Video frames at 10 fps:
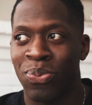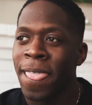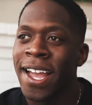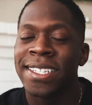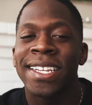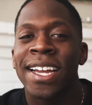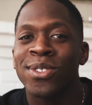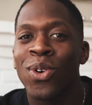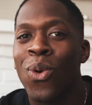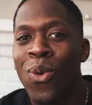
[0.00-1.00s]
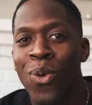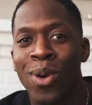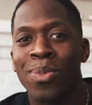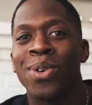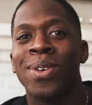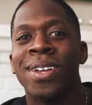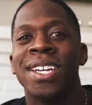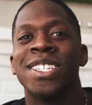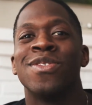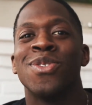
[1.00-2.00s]
and it sounds horrible.
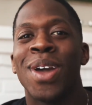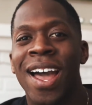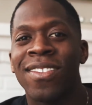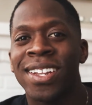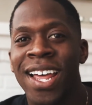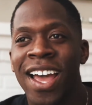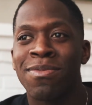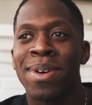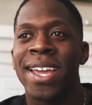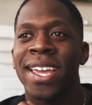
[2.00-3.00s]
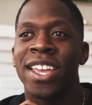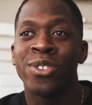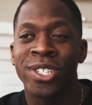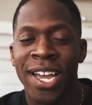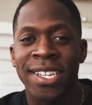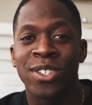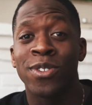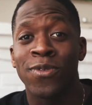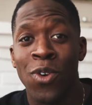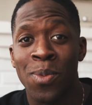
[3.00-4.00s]
So if you have a lav mic, it usually has
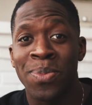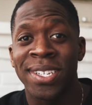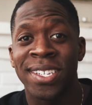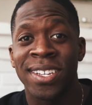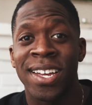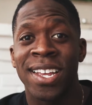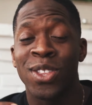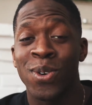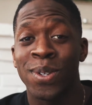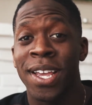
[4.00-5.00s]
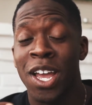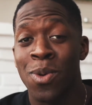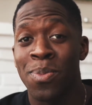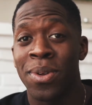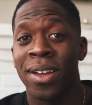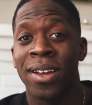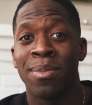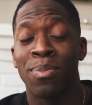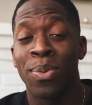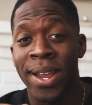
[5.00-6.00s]
those foam pieces on it. Those help
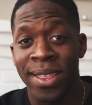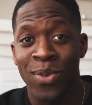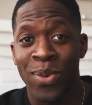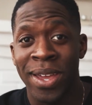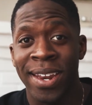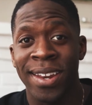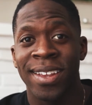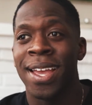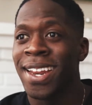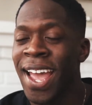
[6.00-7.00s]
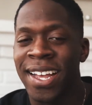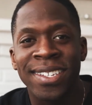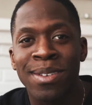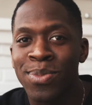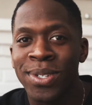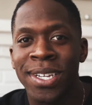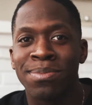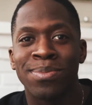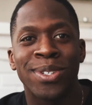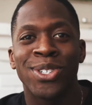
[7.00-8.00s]
break the wind. And yeah, simple
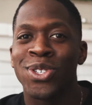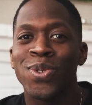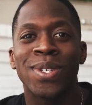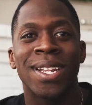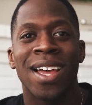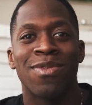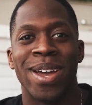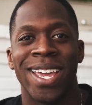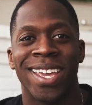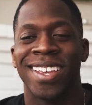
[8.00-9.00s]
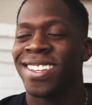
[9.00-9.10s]
tip, just use a lav mic.